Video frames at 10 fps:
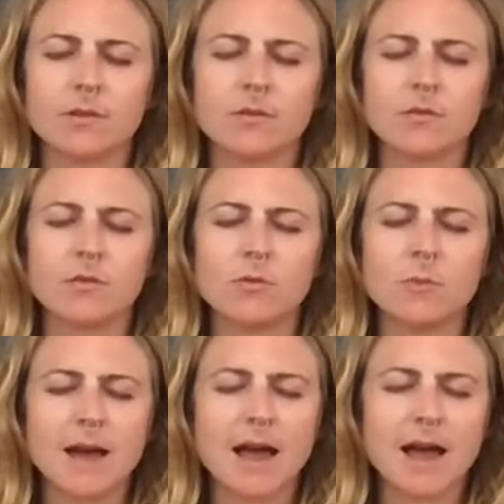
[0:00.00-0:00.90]
Or
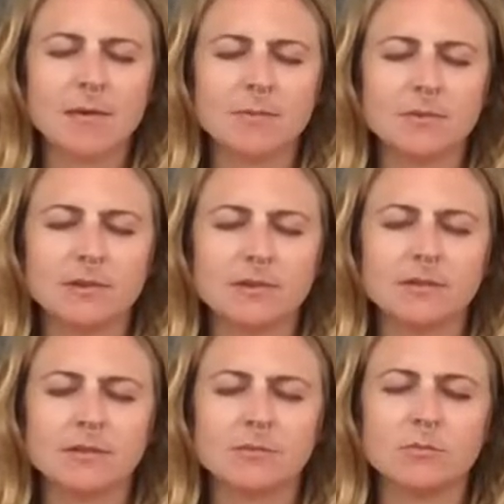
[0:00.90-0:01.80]
perhaps
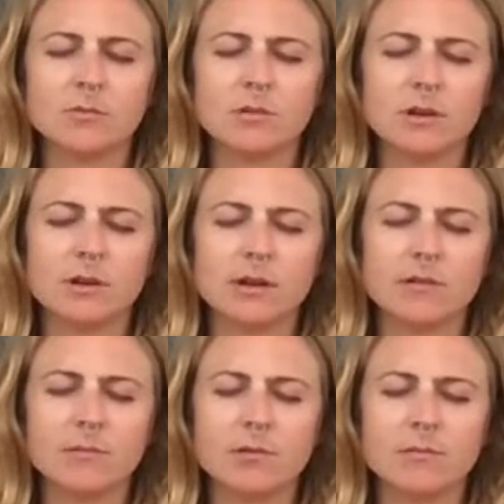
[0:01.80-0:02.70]
it's smaller
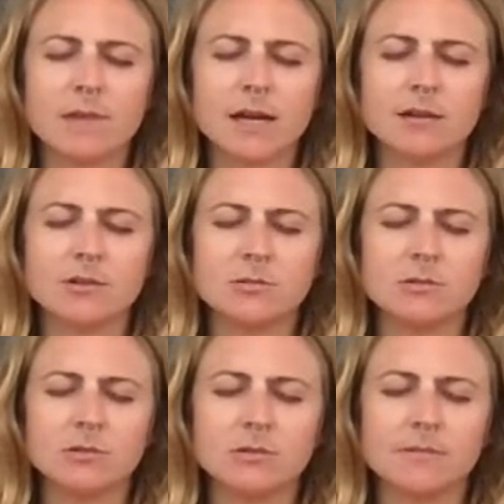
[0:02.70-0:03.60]
and more
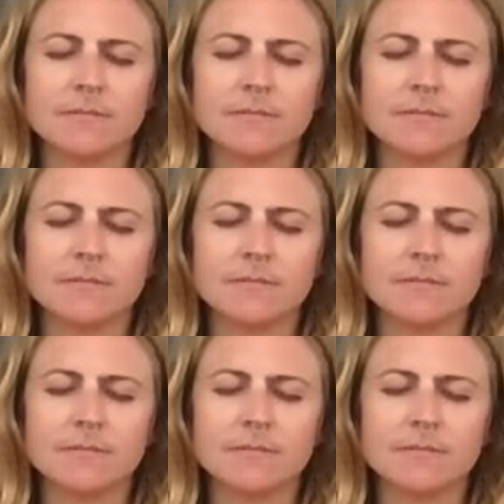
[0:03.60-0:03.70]
manageable.